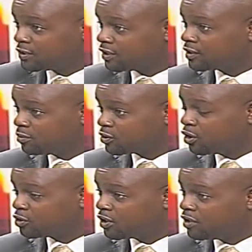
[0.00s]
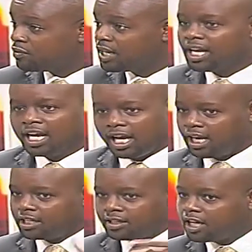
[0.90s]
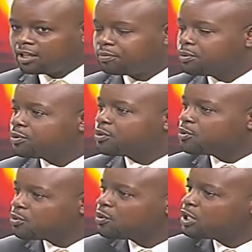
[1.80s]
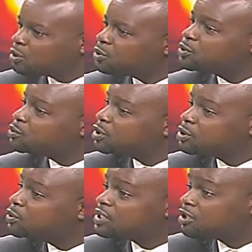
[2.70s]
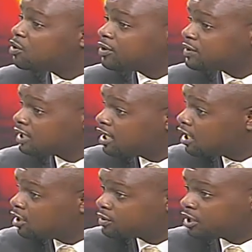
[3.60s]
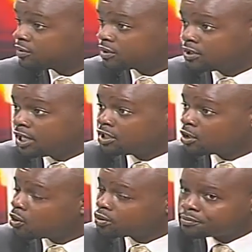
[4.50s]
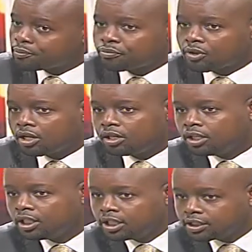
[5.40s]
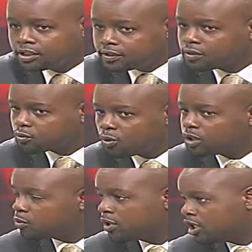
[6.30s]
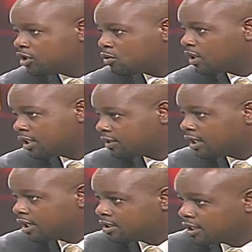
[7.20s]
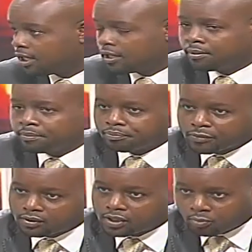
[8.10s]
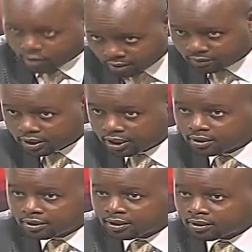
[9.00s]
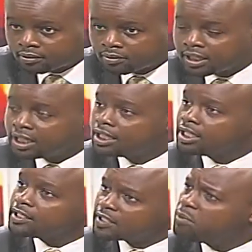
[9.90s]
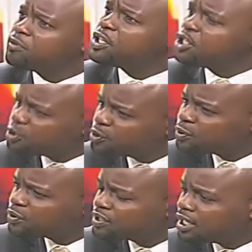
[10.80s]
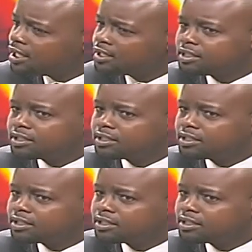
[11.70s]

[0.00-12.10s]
system is going to give. And the other people who will lose will lose and go outside, uh, outside there in the cold. This is what we need to understand, um, Samuel, that uh, some of the issues that